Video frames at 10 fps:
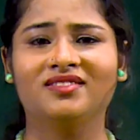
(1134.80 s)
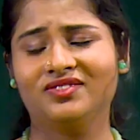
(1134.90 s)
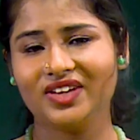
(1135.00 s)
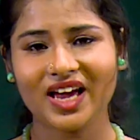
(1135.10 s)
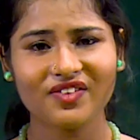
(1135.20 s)

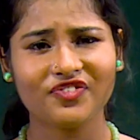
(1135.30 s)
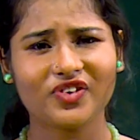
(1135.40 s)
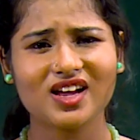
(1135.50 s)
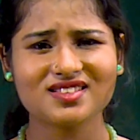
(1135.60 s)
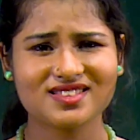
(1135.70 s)
We have
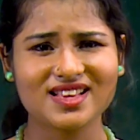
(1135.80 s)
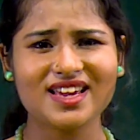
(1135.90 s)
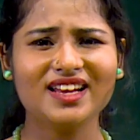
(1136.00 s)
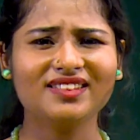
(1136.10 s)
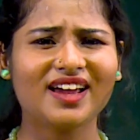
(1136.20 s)

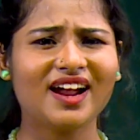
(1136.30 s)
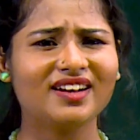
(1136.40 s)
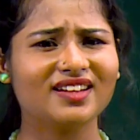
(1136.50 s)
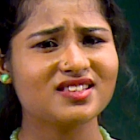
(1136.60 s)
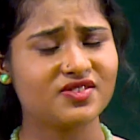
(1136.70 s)
seen
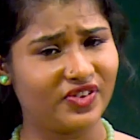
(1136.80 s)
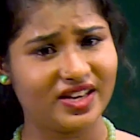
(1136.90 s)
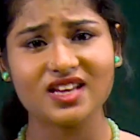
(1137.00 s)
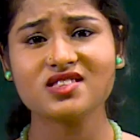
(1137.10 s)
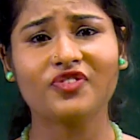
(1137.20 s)
that this
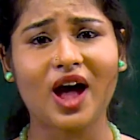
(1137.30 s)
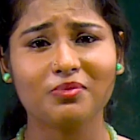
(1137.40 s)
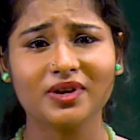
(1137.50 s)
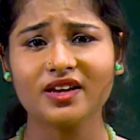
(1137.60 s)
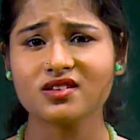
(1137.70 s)
Fide's
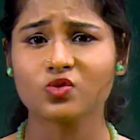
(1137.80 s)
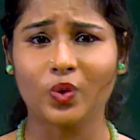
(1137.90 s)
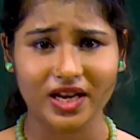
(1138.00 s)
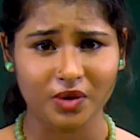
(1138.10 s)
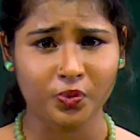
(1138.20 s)
family is
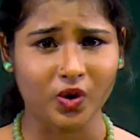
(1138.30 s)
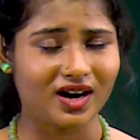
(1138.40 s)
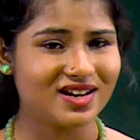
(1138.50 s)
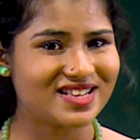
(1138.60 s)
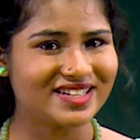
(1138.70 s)
very poor,
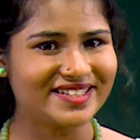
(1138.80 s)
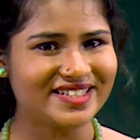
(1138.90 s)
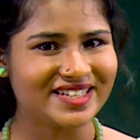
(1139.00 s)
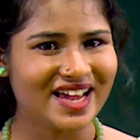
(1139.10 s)
isn't it?